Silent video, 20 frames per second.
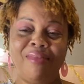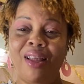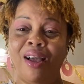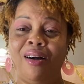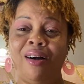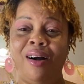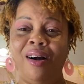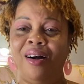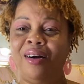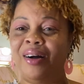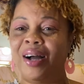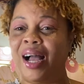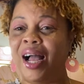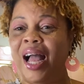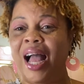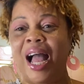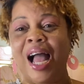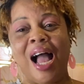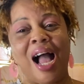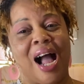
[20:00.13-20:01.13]
Oh,
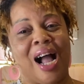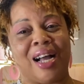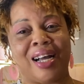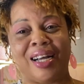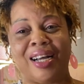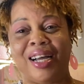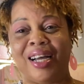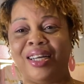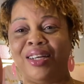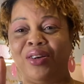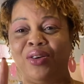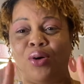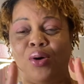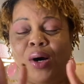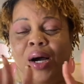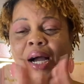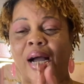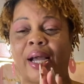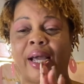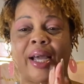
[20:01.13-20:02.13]
I, you know,
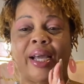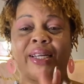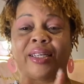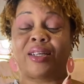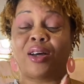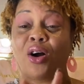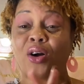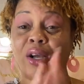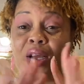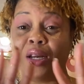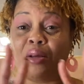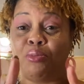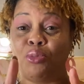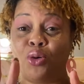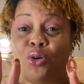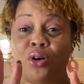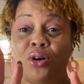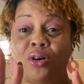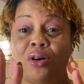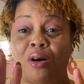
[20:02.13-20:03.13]
I, I can't talk
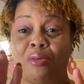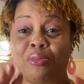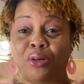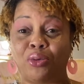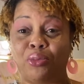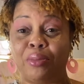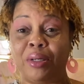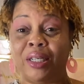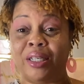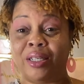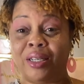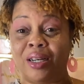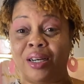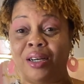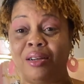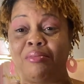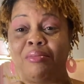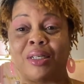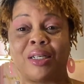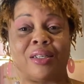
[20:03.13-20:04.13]
anymore. I'm going to be
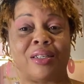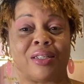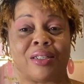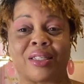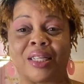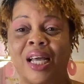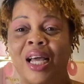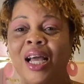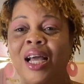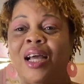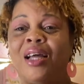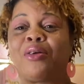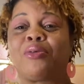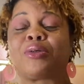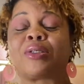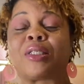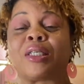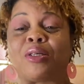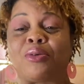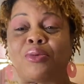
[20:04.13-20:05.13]
done because I'm
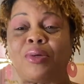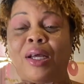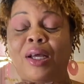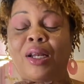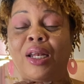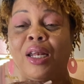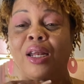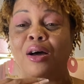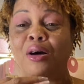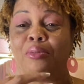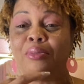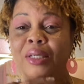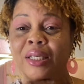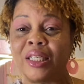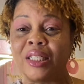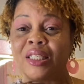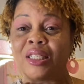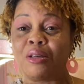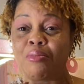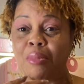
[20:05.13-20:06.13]
gonna when that lump
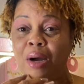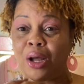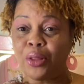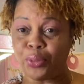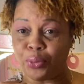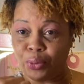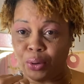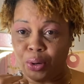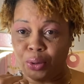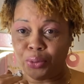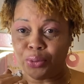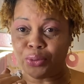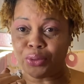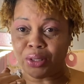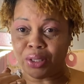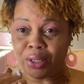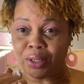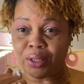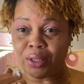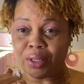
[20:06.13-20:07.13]
gets in my
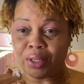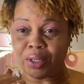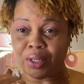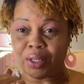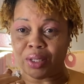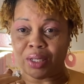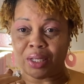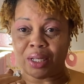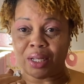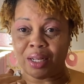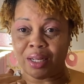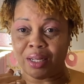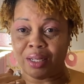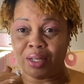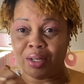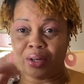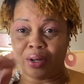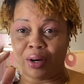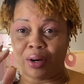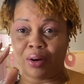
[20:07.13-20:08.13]
throat,
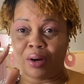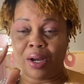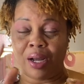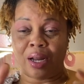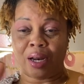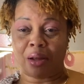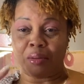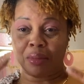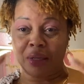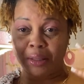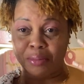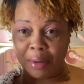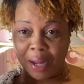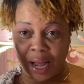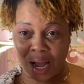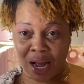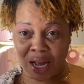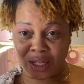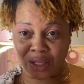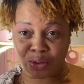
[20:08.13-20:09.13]
you know, it means my
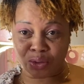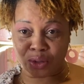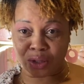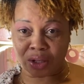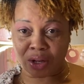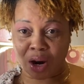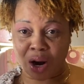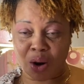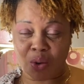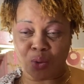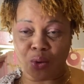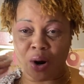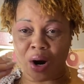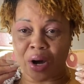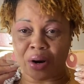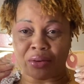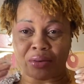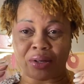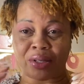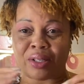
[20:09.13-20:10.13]
eyes going to start
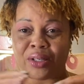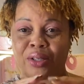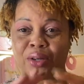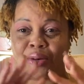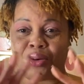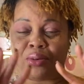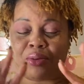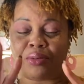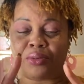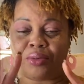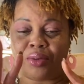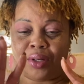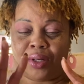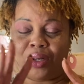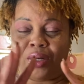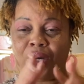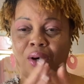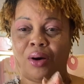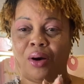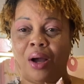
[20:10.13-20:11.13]
watering. So, you
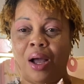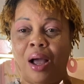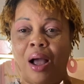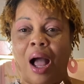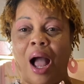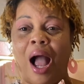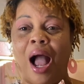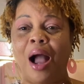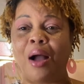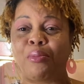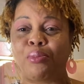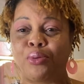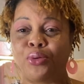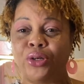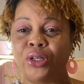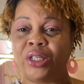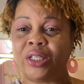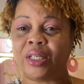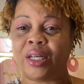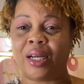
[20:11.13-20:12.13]
know, I
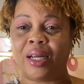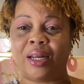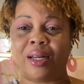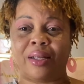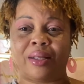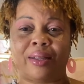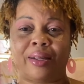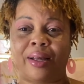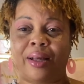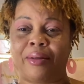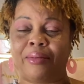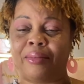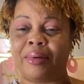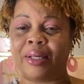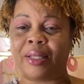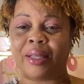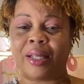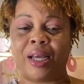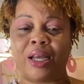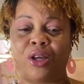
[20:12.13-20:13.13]
appreciate it. I
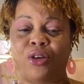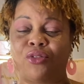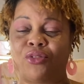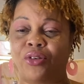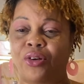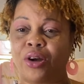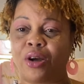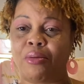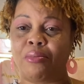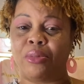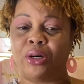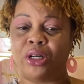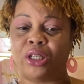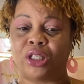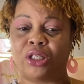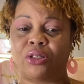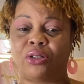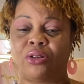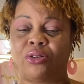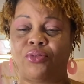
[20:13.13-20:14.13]
mean, thank you very
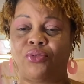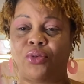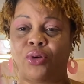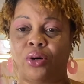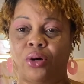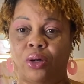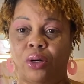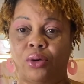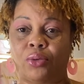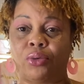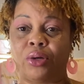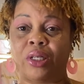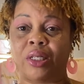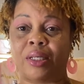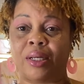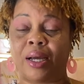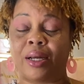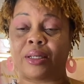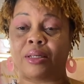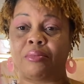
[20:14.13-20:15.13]
much for uh, reaching
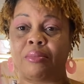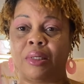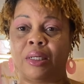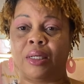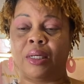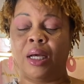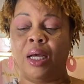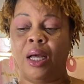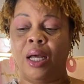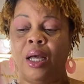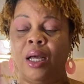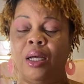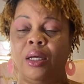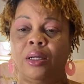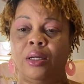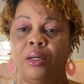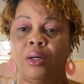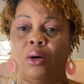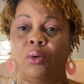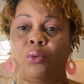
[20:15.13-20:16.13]
out to me,
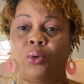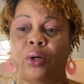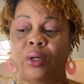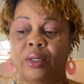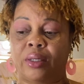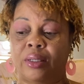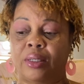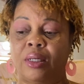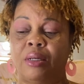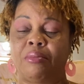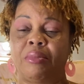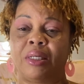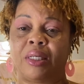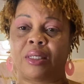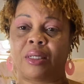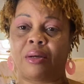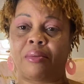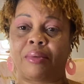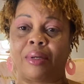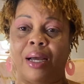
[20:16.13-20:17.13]
you know, wanting to send me
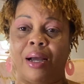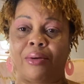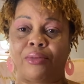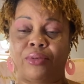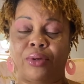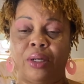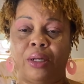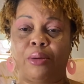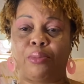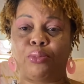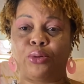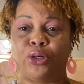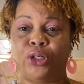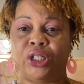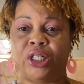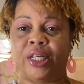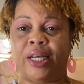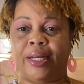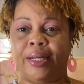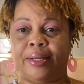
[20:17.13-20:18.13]
something. I really
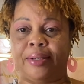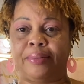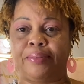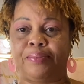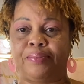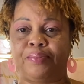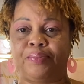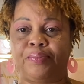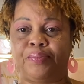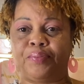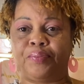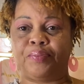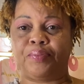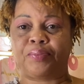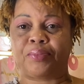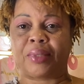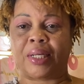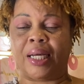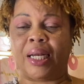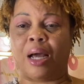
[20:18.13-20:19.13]
appreciate it.
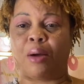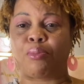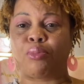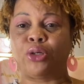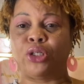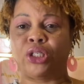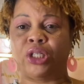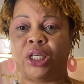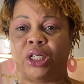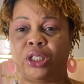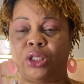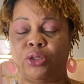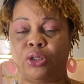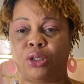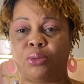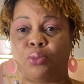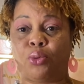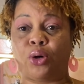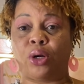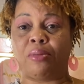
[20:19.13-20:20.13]
And I appreciate you
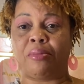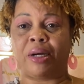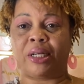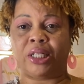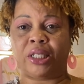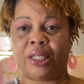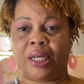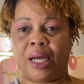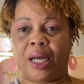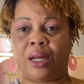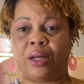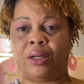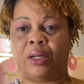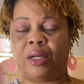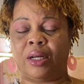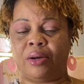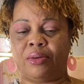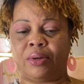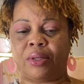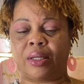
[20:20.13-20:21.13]
supporting my channel and
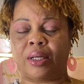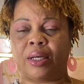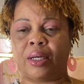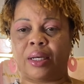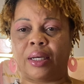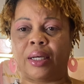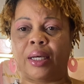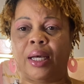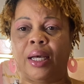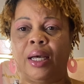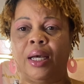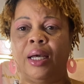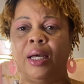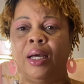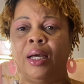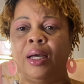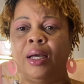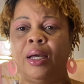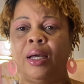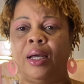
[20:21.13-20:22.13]
everything.
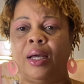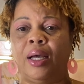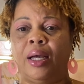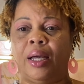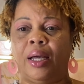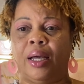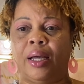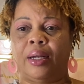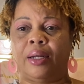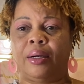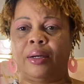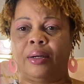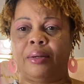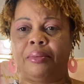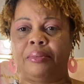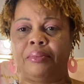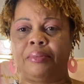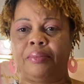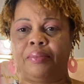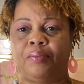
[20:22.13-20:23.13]
And,
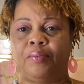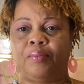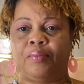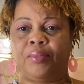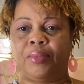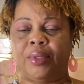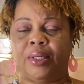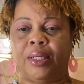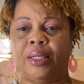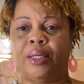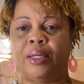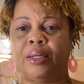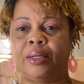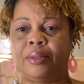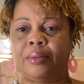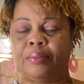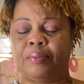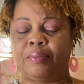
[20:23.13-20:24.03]
um, yeah.